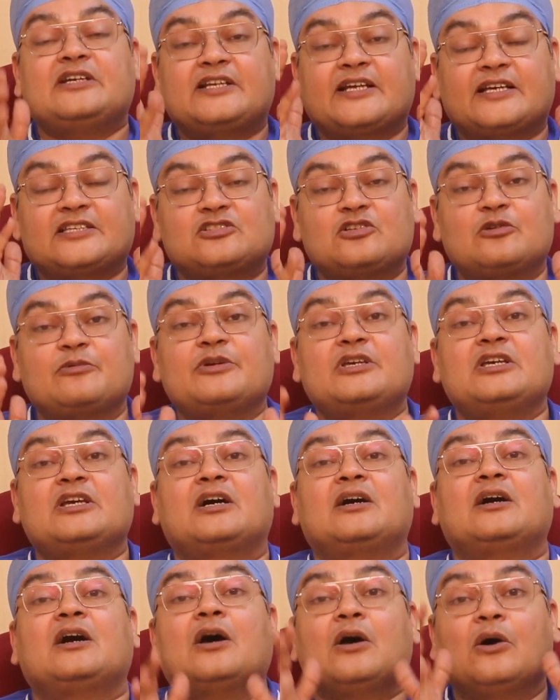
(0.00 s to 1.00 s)
It has to be
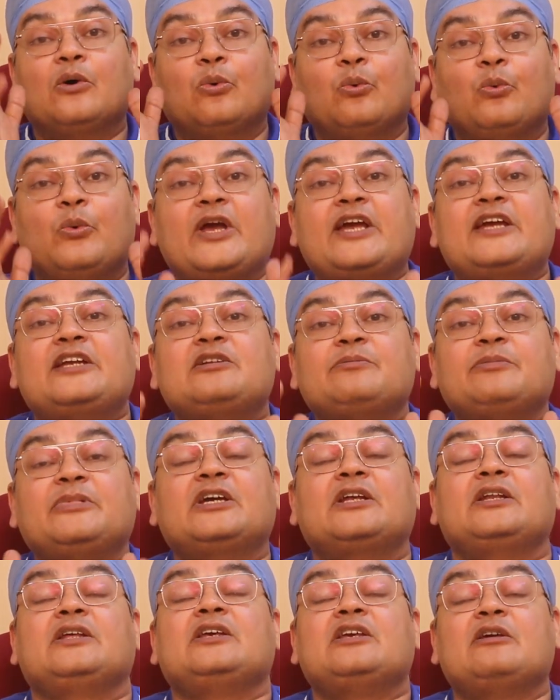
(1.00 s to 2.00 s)
a weight
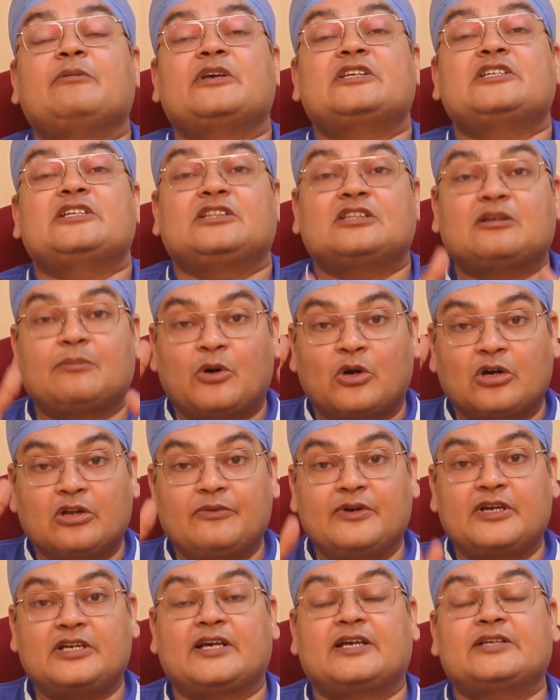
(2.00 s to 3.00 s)
bearing imaging. The
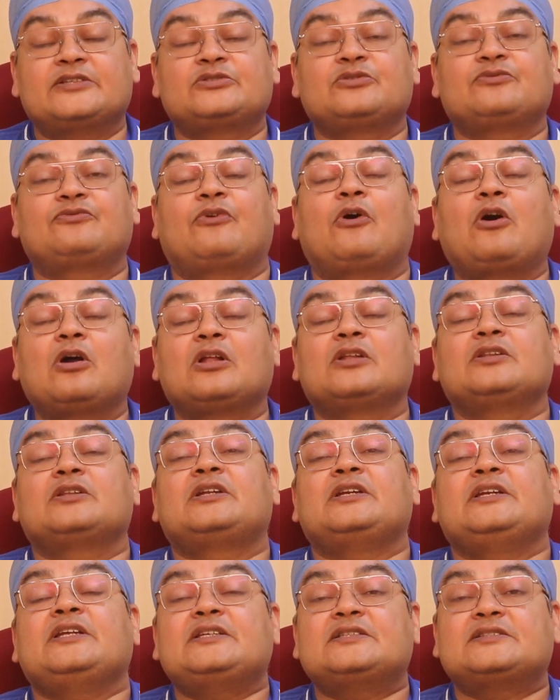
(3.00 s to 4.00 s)
body weight has to fall on
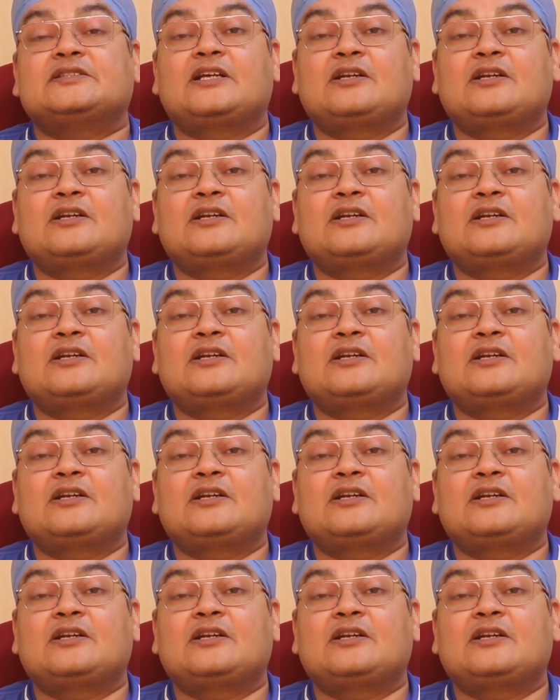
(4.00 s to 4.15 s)
the knees.